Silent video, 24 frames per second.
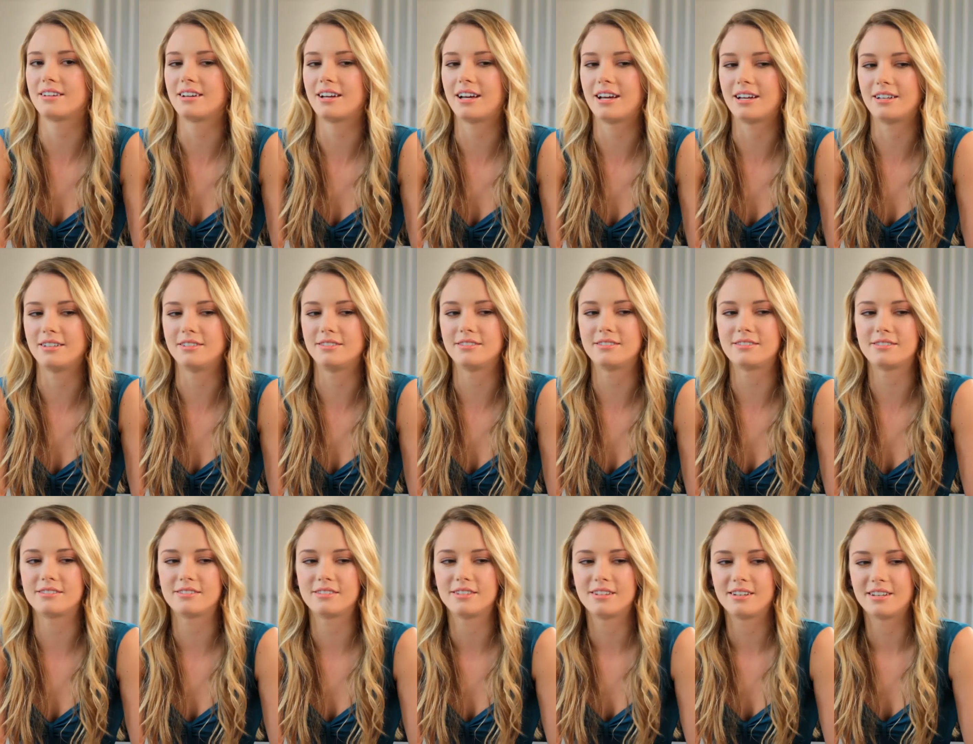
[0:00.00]
And
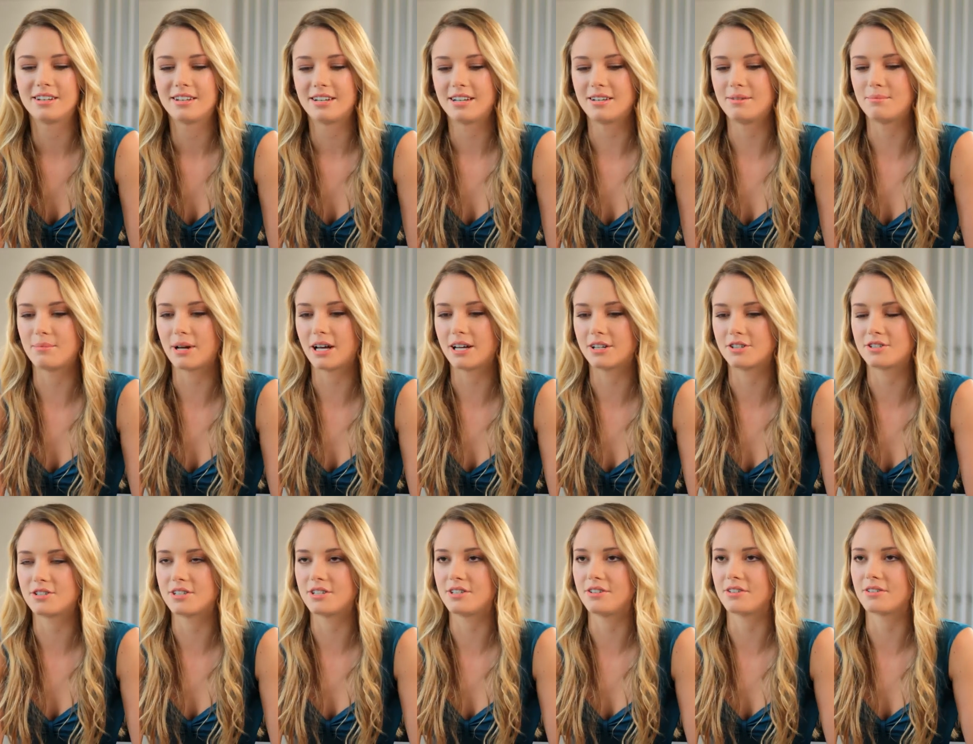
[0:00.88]
in
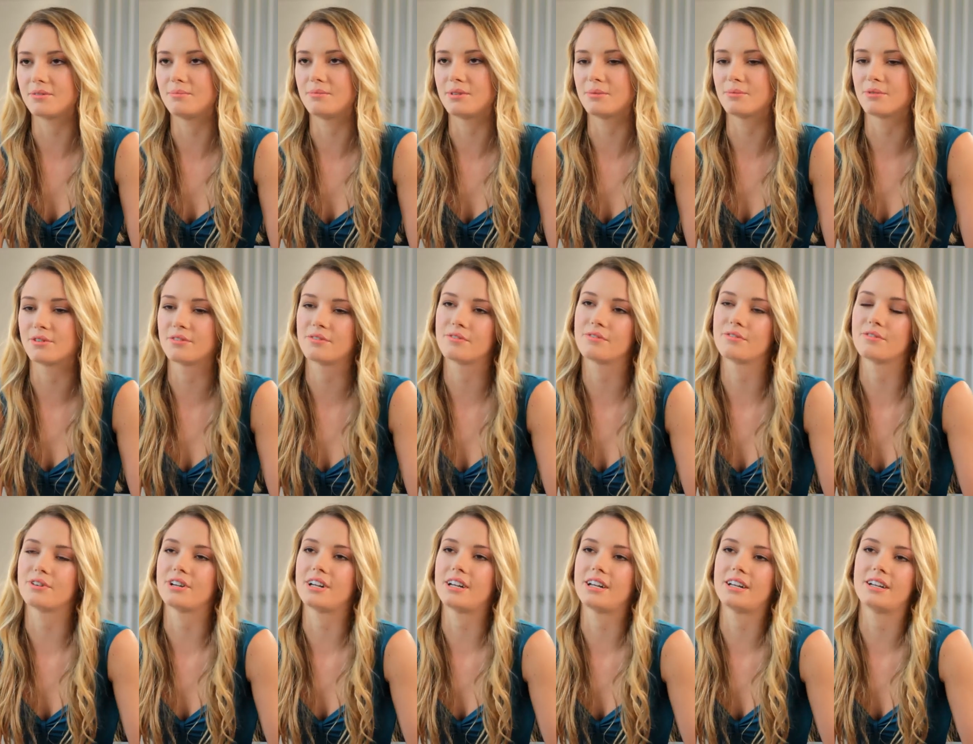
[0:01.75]
Balanchine, you can be more
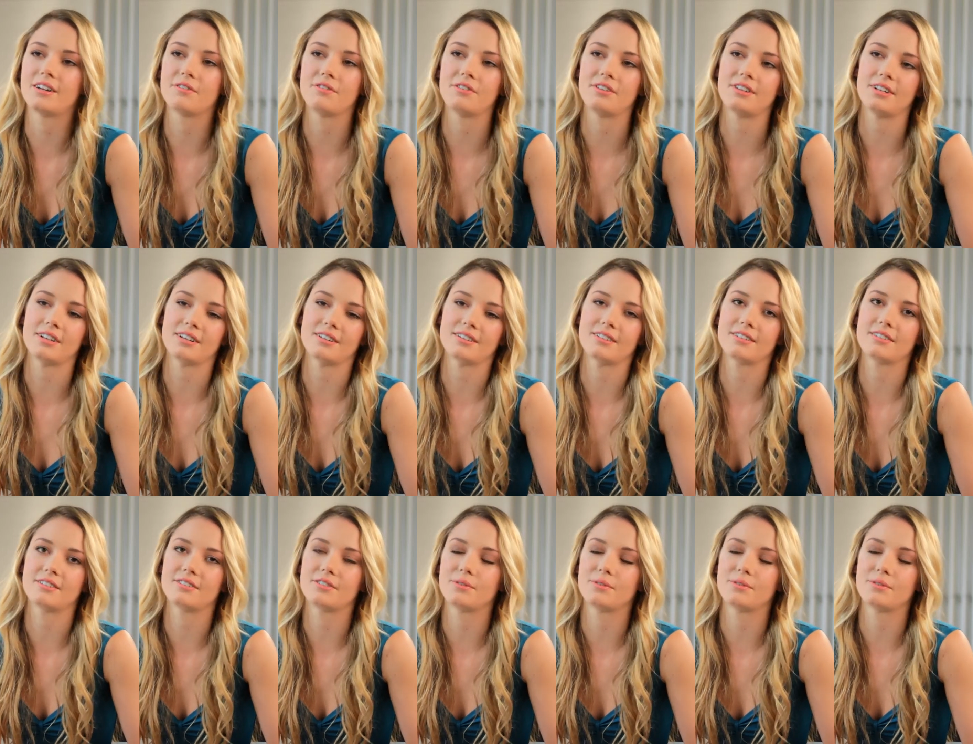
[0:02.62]
free and everything.